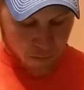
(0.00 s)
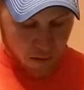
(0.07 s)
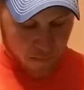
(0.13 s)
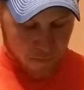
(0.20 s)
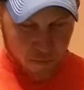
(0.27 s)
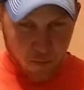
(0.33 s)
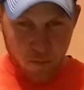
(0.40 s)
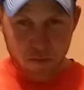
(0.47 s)

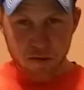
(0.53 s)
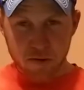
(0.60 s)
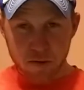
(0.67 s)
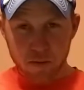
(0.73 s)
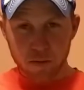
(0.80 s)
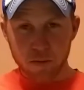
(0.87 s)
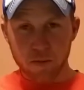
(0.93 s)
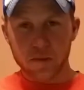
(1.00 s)
If you
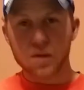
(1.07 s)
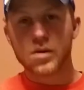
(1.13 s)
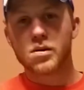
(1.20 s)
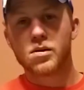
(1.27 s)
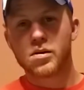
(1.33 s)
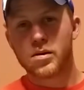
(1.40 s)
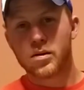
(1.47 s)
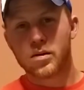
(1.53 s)
shoot
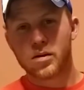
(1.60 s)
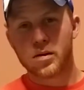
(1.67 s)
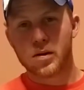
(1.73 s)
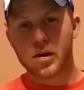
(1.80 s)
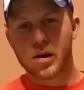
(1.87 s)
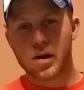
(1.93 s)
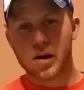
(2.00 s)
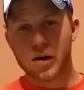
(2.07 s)

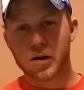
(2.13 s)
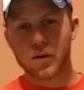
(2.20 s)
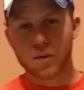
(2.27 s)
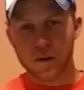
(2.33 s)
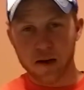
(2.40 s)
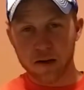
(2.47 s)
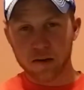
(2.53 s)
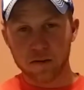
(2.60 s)

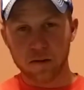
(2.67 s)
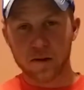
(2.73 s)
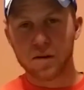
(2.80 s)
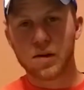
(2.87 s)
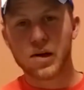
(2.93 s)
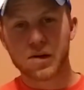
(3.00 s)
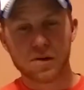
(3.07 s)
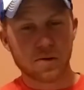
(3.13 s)
correctly,
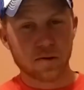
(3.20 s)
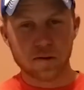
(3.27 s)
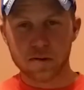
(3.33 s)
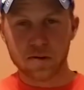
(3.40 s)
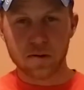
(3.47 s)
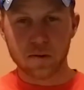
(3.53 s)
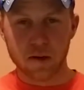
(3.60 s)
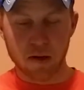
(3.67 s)
like you should
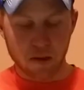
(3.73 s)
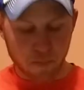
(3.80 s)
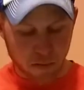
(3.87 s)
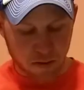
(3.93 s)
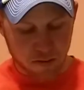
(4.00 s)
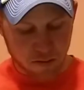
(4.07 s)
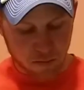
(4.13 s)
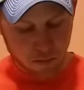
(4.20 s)
shoot any
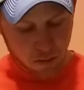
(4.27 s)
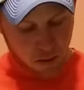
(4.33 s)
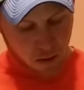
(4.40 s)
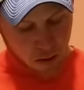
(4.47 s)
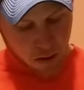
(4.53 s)
pistol,